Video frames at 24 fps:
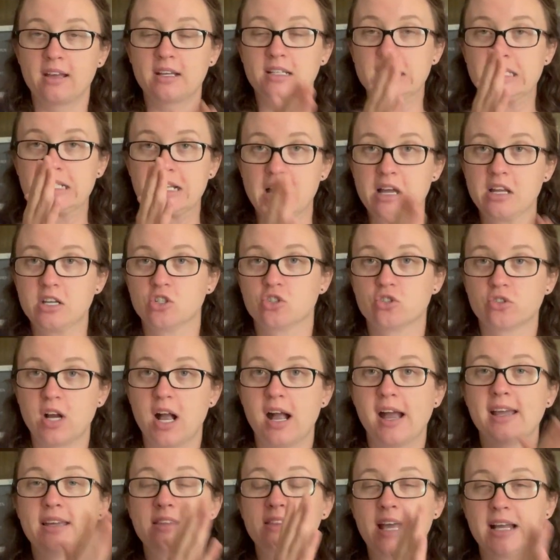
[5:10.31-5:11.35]
It's cut and
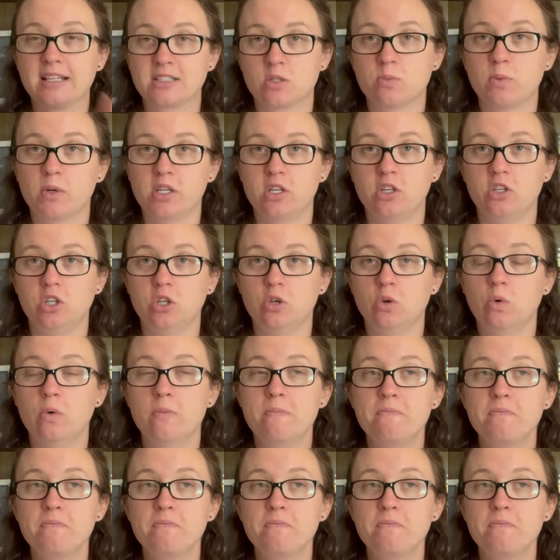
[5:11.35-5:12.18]
dry. That's what you do.